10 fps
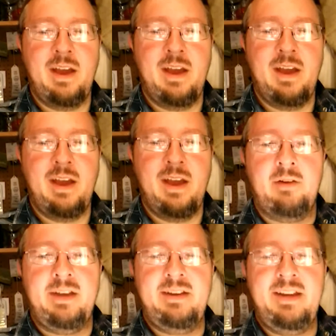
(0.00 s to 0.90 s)
where
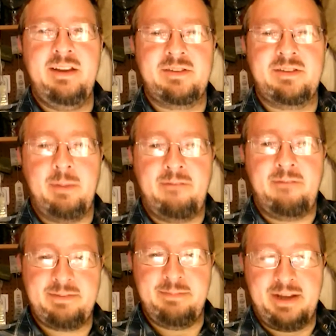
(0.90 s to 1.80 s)
they needed some
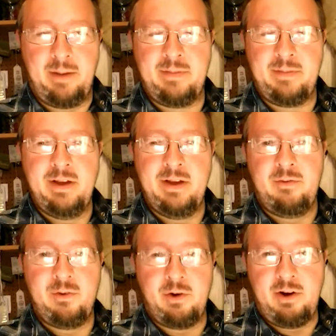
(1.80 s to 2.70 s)
effects makeup
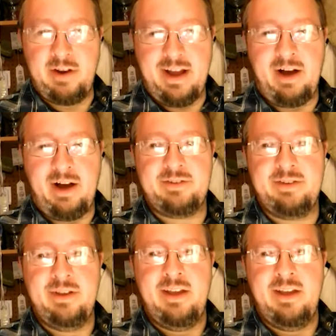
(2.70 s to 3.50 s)
for a haunted house.